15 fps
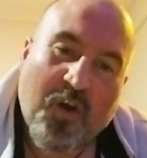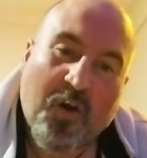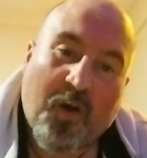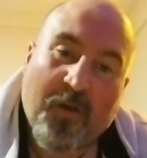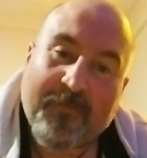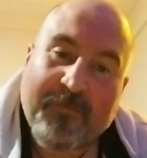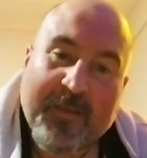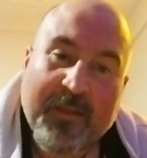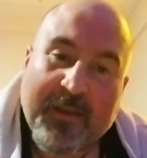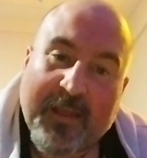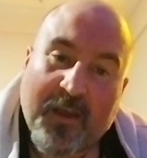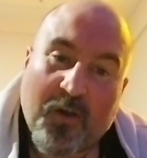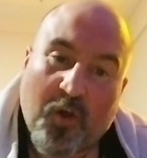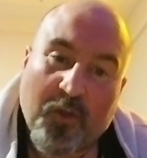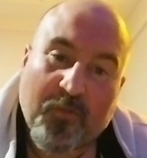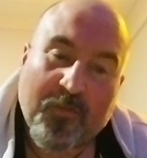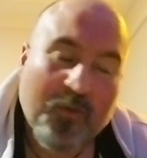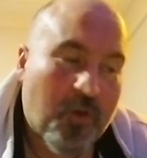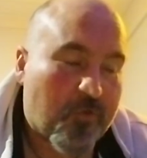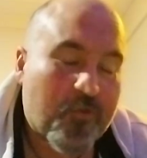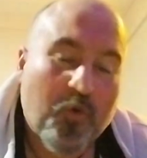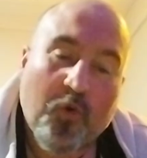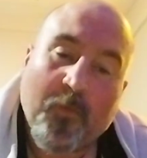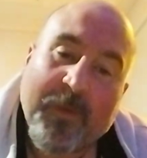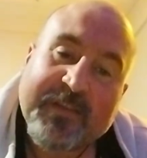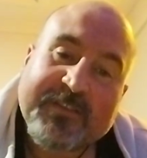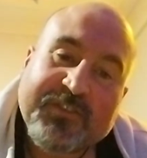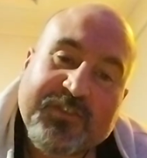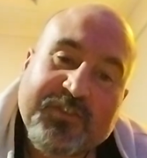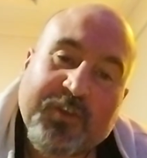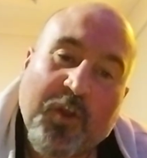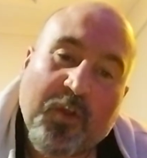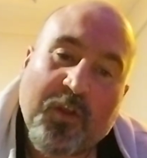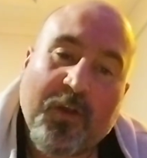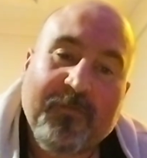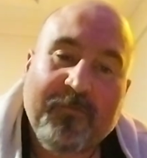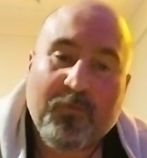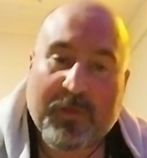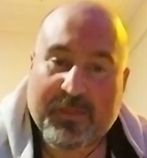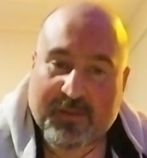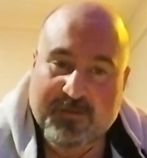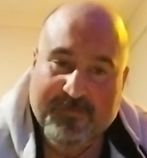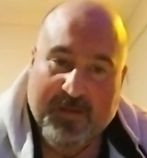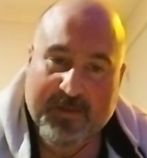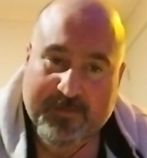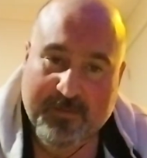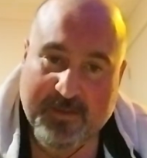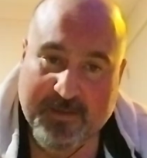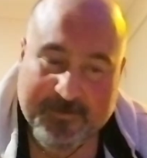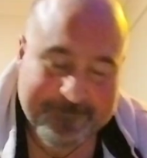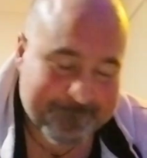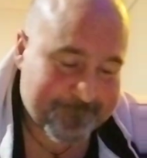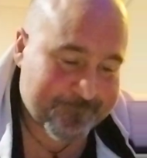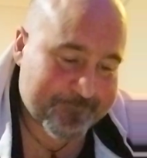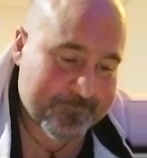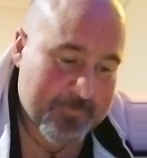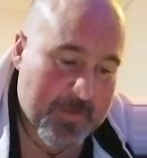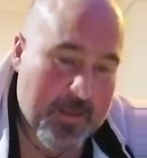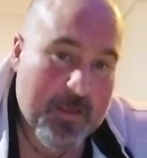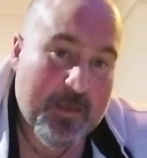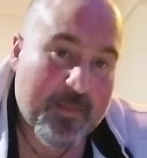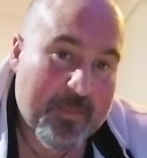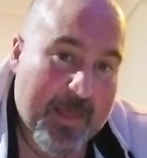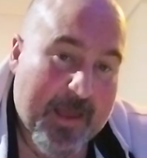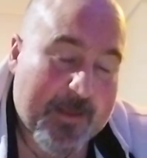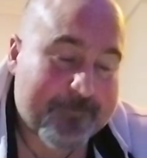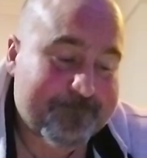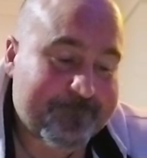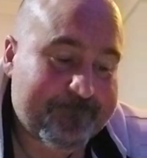I figured out, I got tormented so long with this fucking thing that